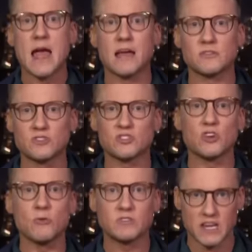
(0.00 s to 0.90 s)
and
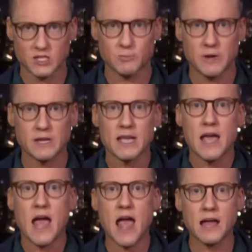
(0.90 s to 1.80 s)
so desperate
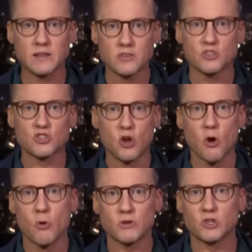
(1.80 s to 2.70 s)
and
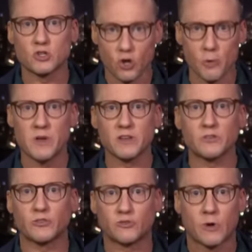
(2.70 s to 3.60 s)
so determined
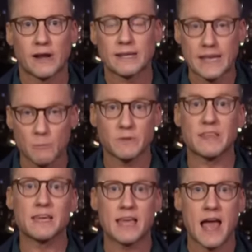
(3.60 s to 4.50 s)
to try to get what
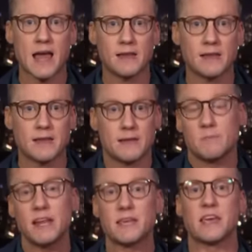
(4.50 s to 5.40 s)
they can, in
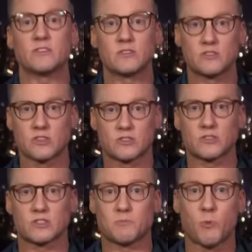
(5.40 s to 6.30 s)
many cases, just to
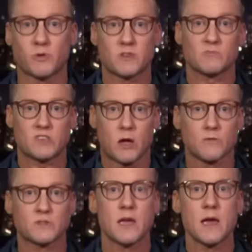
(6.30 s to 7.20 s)
support
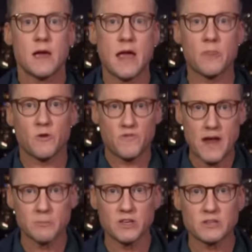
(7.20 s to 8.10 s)
themselves and their
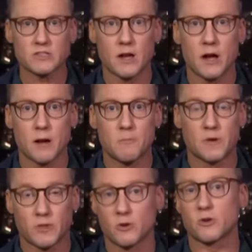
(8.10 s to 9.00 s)
families. Uh,
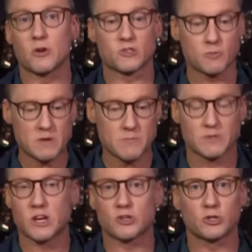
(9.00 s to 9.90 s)
but there could also be
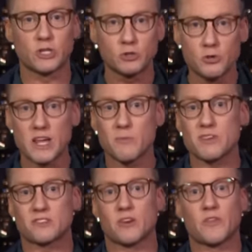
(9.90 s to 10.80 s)
potentially looting. We
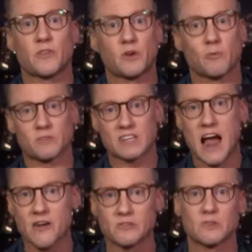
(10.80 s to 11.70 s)
saw that there were
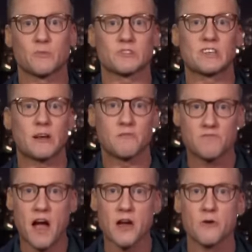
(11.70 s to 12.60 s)
tires that were set on
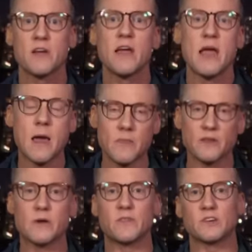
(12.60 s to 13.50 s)
fire, and then
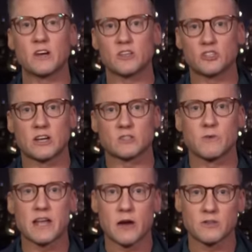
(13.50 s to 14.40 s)
you had the gunshots
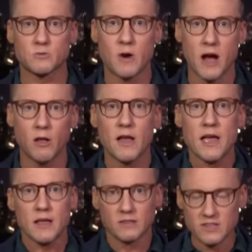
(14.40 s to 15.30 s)
ring out as well.
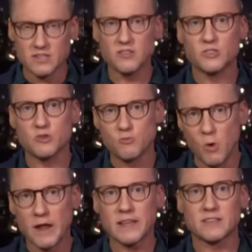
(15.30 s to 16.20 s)
Listen to
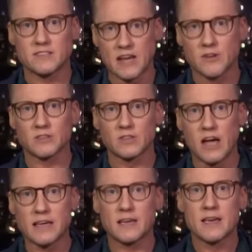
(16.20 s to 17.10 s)
what it sounded
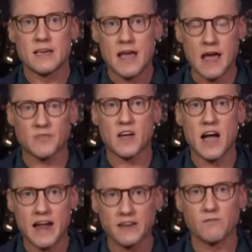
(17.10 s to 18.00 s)
like at the
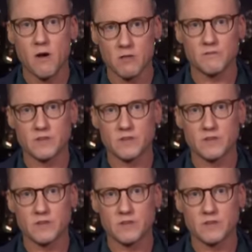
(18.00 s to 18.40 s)
height of all of